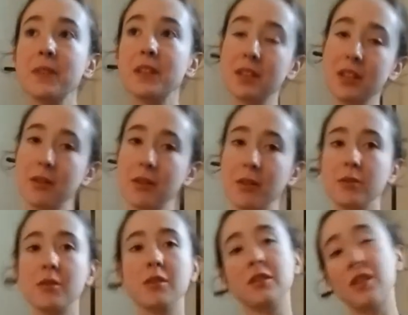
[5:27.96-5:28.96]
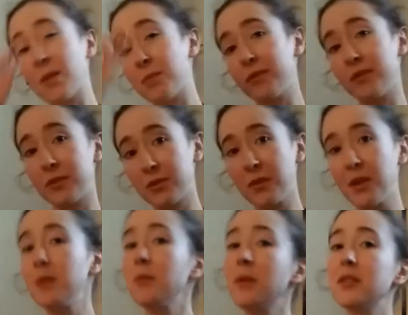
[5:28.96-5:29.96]
discount codes on the top of their
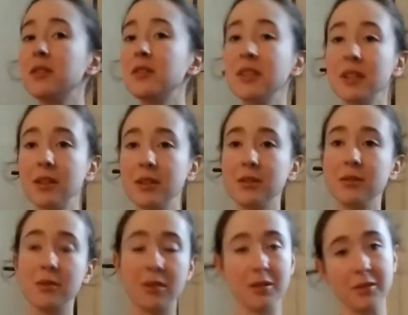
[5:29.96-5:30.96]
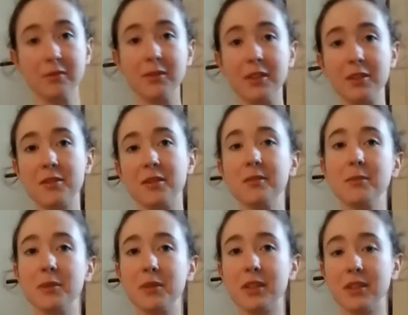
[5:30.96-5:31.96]
screen, which you will also find yourself
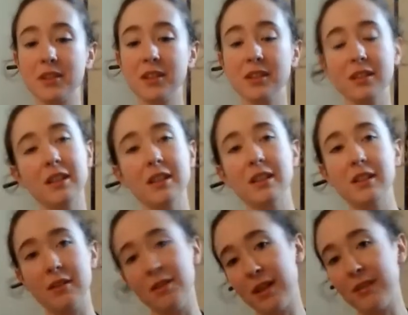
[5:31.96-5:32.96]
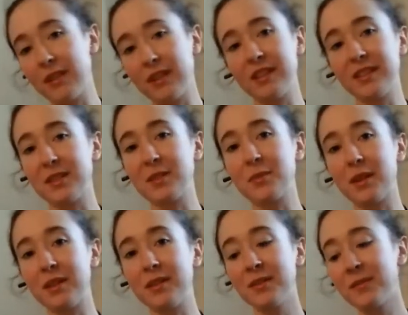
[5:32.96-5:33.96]
when you click on it. I'll have that linked as
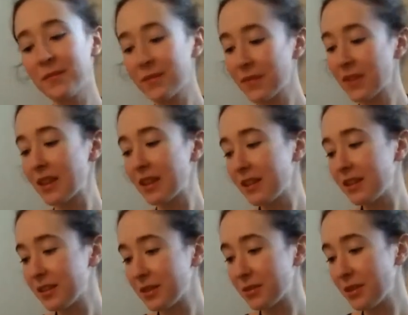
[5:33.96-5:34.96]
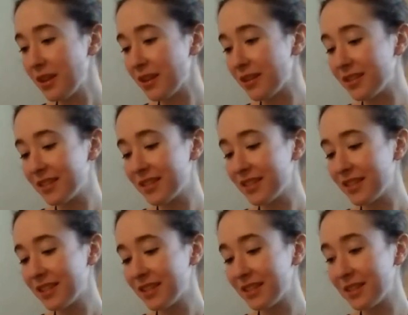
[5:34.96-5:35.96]
well. So yeah,
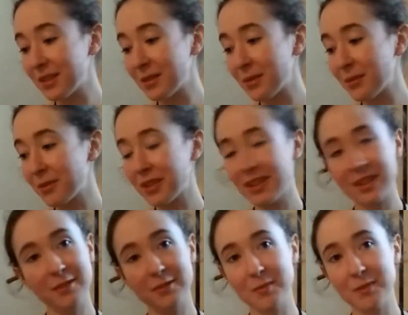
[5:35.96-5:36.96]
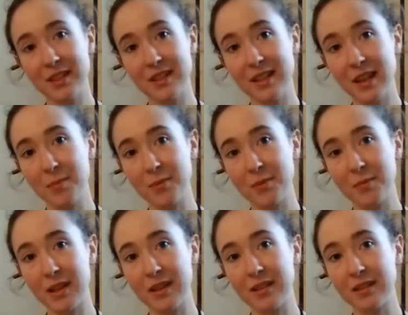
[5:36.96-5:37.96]
this is everything from the April and
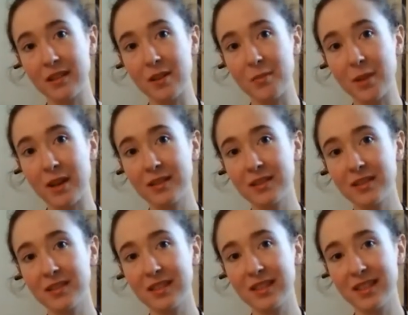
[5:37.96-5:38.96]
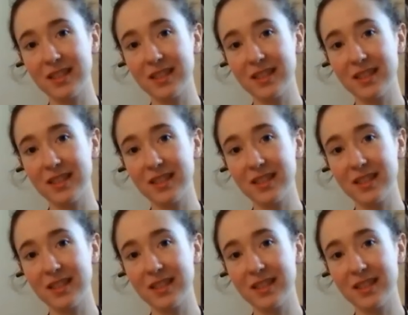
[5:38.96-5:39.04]
May Yallah box.